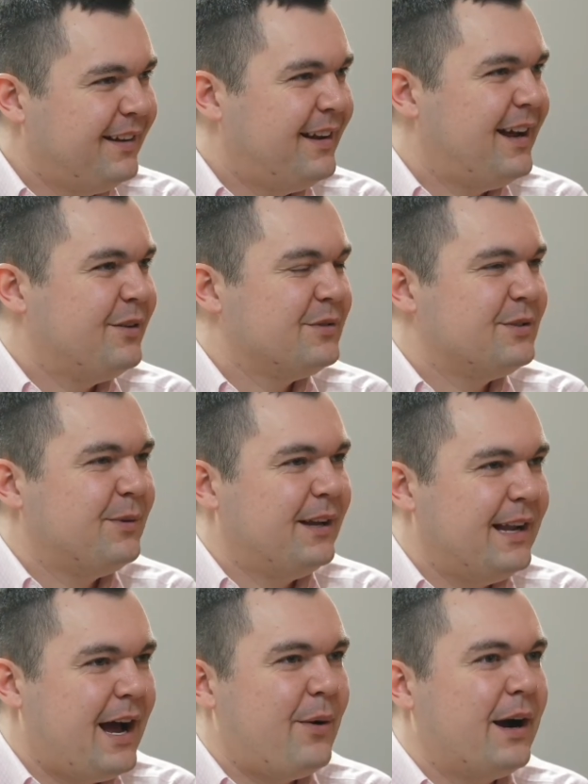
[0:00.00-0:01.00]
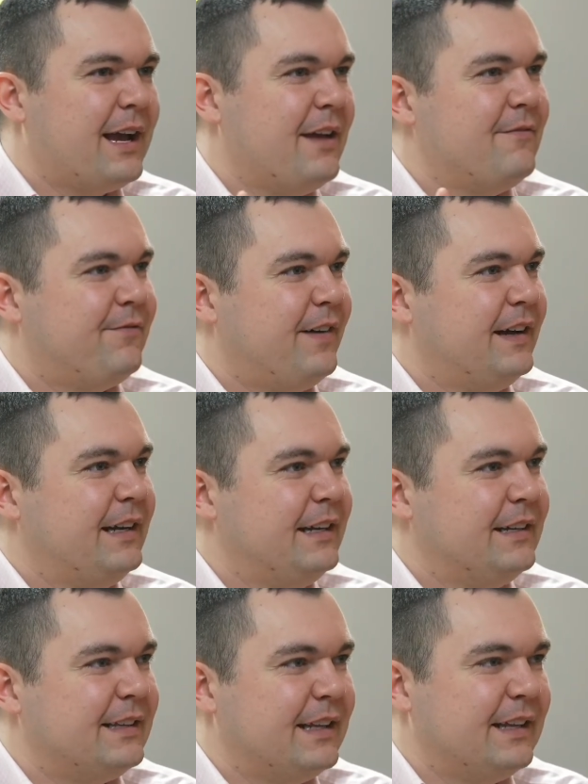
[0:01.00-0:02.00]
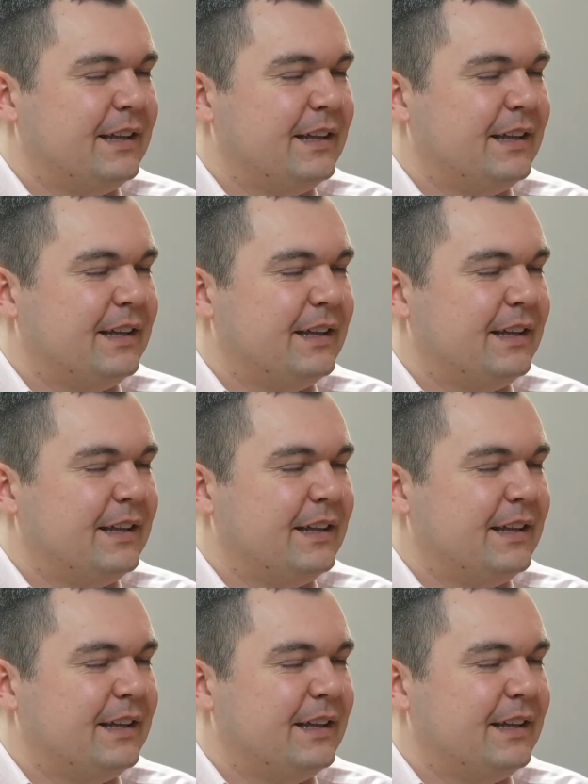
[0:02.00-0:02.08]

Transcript: That was the one. Regret now I can't find anything.